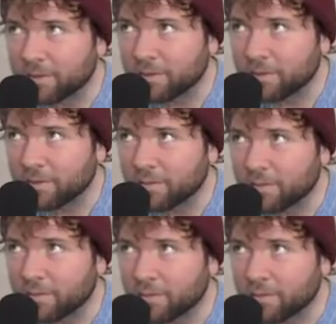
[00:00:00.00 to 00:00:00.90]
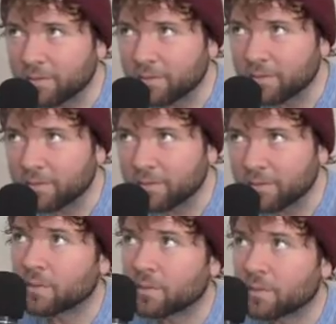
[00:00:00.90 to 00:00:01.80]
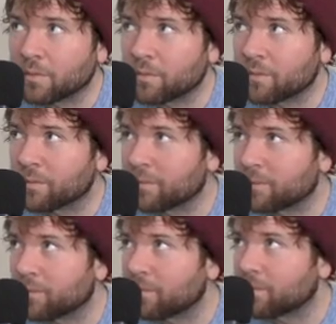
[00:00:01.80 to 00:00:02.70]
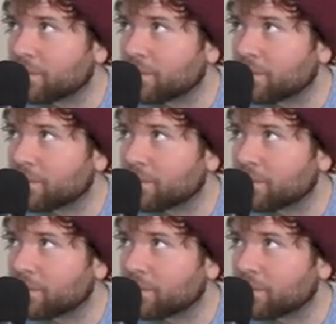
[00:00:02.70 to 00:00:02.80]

No one is speaking in this clip.